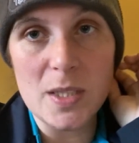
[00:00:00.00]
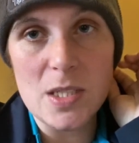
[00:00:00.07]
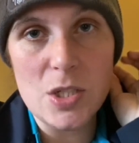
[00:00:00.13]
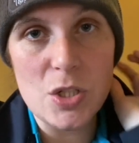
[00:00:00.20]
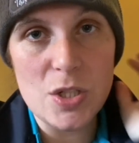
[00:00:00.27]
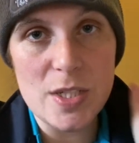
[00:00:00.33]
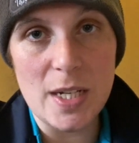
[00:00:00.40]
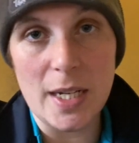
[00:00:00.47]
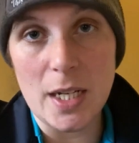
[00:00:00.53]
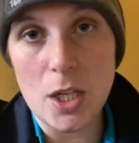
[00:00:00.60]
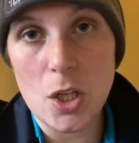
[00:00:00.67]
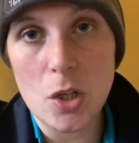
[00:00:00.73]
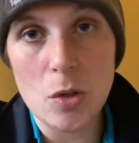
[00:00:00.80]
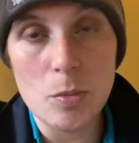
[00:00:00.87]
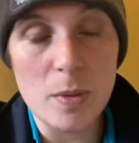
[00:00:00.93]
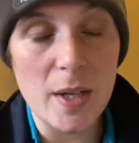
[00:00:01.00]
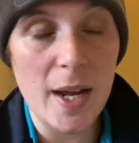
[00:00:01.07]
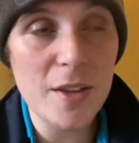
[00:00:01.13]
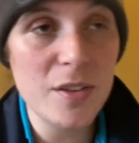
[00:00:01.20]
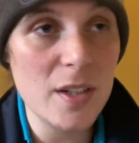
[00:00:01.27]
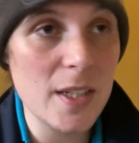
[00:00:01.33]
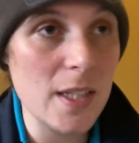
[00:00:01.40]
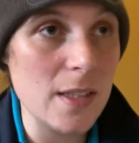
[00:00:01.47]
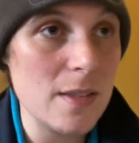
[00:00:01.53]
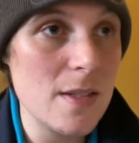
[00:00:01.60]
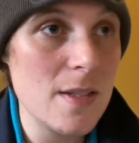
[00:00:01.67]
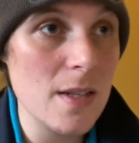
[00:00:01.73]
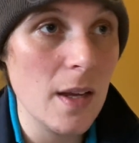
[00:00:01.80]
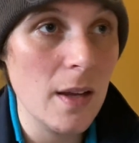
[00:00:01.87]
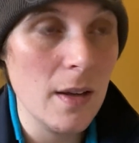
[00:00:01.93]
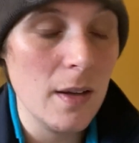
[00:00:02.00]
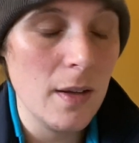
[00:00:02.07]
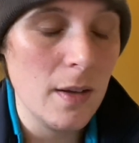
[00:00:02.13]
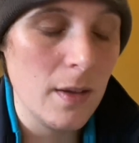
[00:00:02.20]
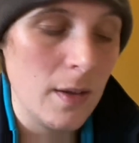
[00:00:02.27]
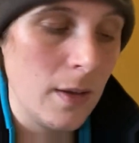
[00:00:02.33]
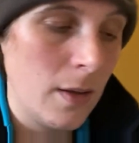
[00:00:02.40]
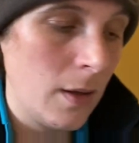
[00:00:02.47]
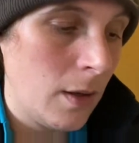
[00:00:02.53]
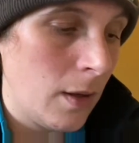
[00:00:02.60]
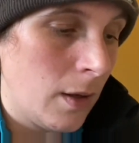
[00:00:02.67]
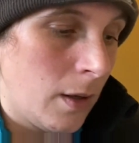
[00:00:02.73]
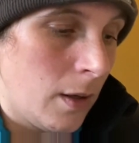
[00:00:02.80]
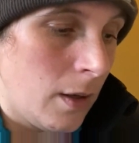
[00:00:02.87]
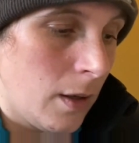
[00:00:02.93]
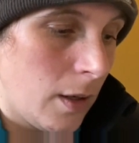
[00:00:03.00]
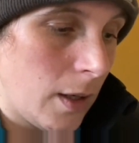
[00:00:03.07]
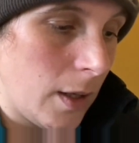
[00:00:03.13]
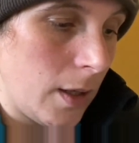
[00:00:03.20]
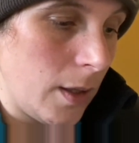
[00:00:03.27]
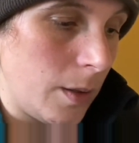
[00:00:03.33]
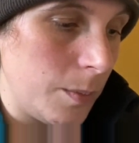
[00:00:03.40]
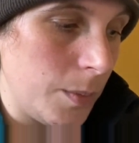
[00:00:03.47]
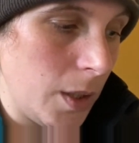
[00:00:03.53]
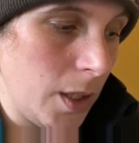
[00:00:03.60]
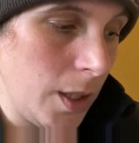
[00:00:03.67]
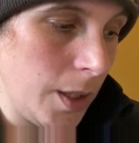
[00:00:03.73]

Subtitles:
It's just like human athletes. But